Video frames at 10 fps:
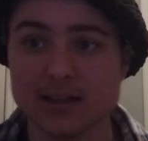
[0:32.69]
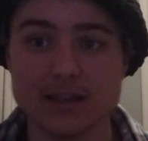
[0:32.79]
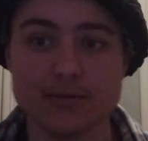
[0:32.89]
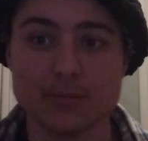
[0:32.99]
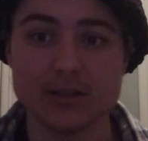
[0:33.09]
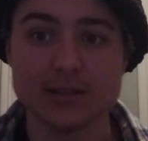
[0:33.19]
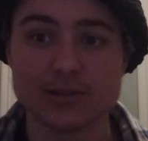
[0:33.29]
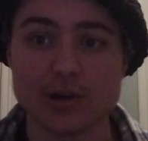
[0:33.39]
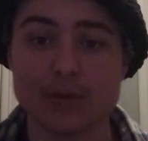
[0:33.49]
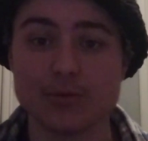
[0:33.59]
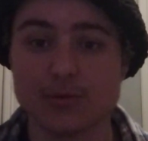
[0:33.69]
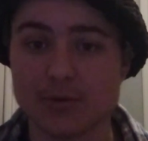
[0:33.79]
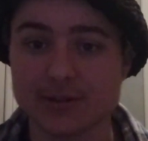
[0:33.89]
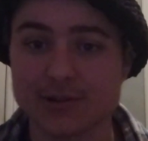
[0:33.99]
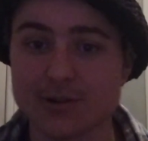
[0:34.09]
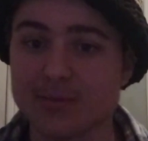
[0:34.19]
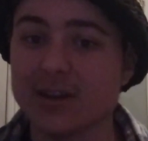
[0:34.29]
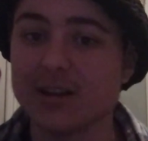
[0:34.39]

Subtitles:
can even be described with one term,